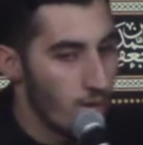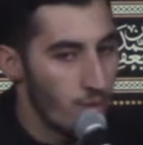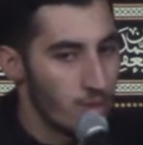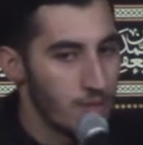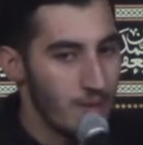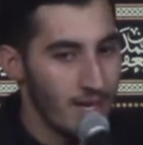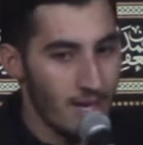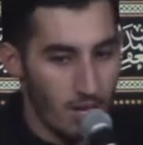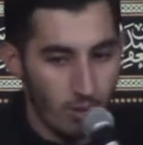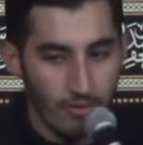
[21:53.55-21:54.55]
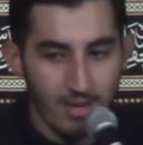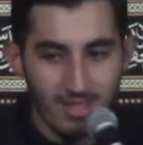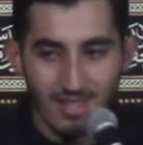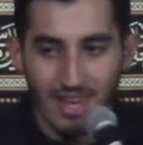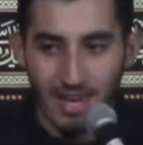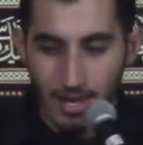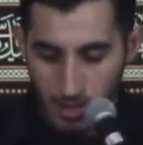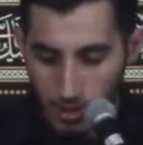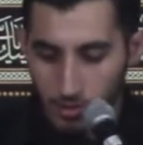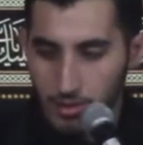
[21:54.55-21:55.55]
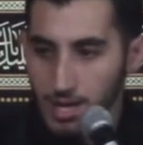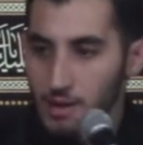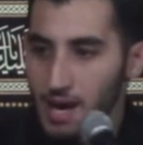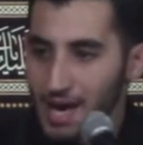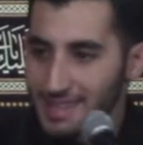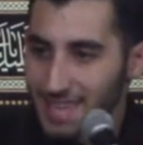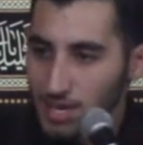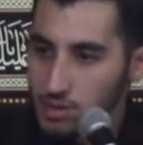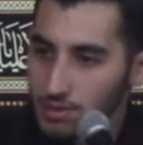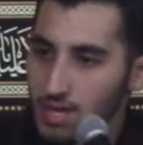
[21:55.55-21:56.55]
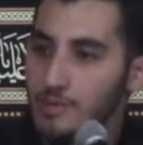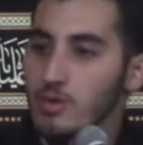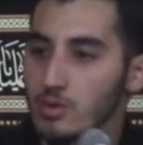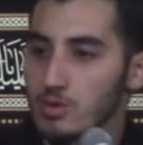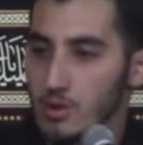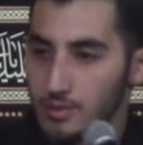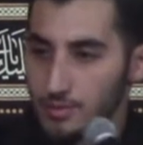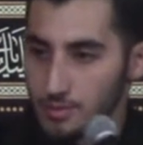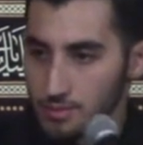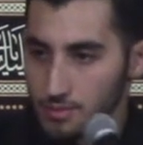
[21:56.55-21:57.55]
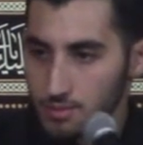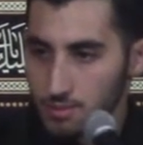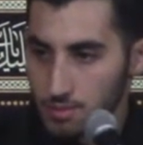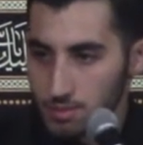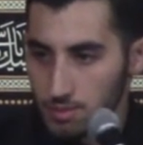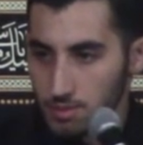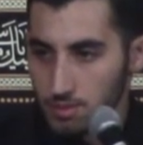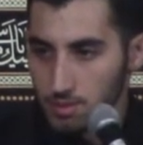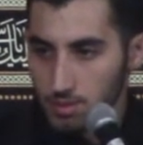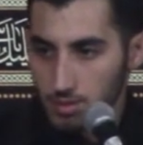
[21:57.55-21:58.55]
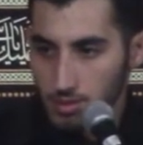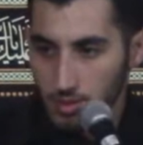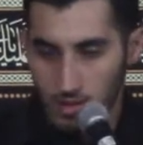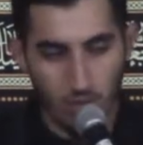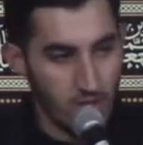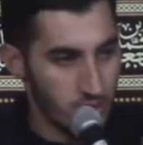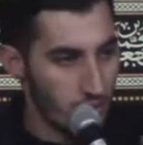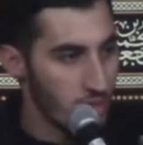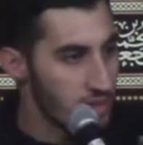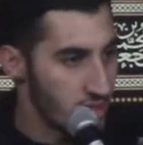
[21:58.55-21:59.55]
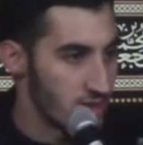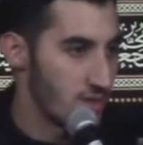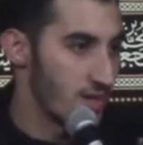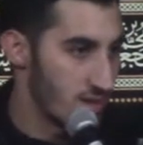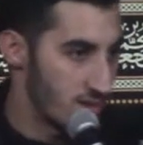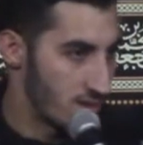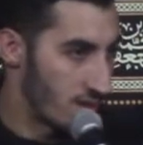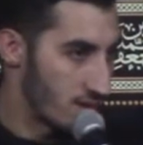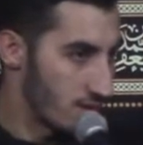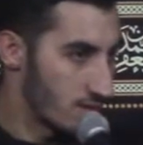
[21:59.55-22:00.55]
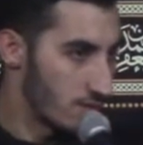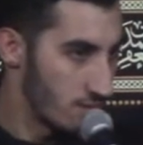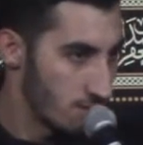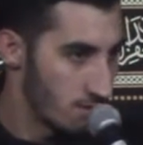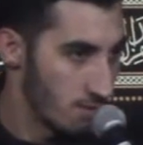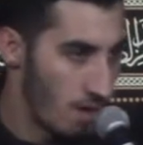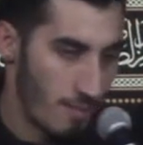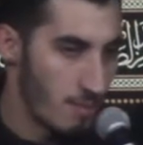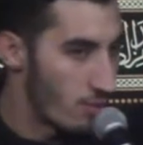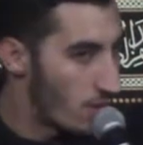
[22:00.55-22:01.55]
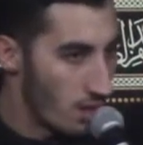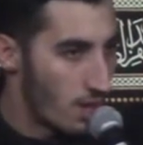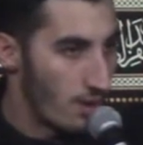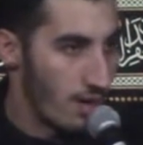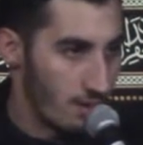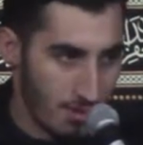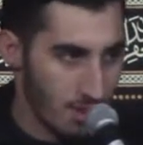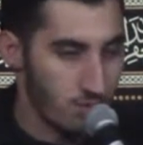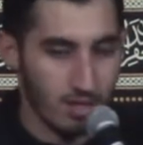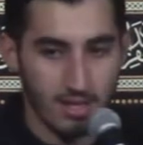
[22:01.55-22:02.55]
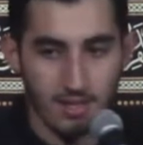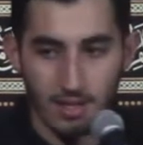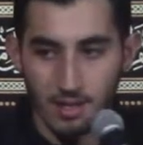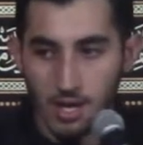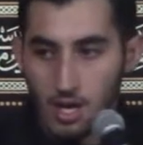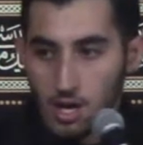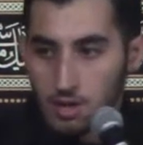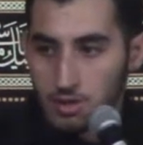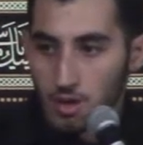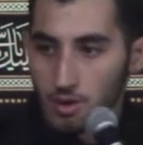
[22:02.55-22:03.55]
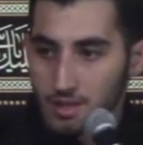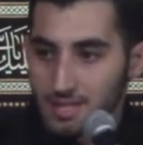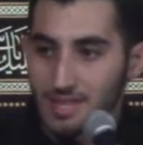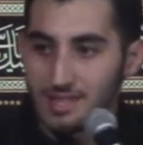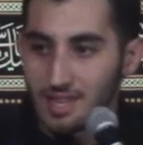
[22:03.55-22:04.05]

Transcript: would be equivalent to that girl now at the age of 11 or 12. That's what historians and scientists say. I might be wrong, Allahu Alam, but that's what they say. So Sayyidina